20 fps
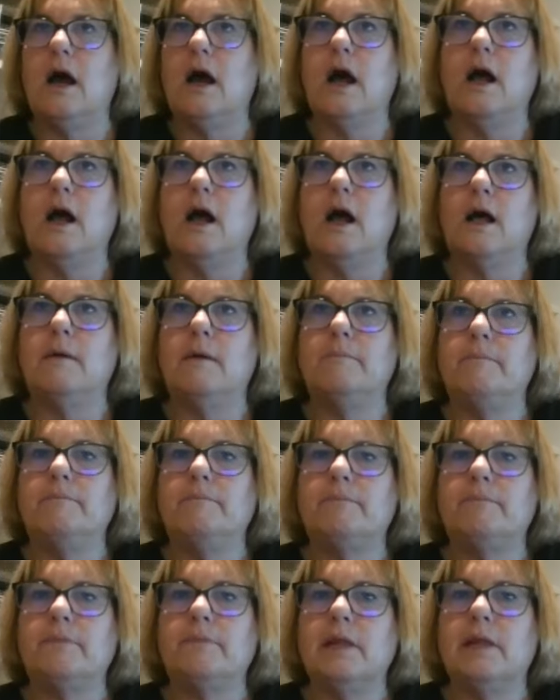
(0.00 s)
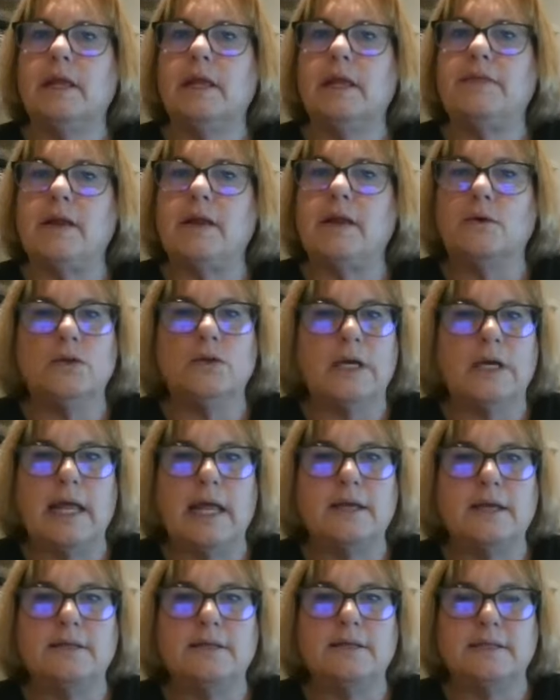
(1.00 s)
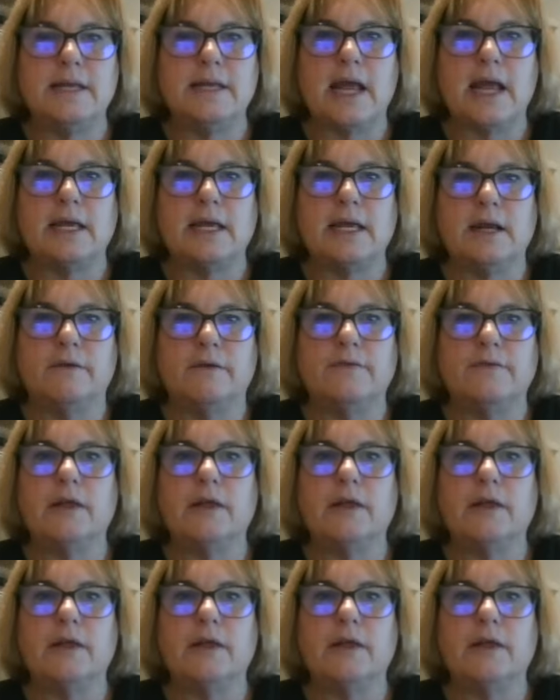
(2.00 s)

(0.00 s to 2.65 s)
They don't look at it as a negative.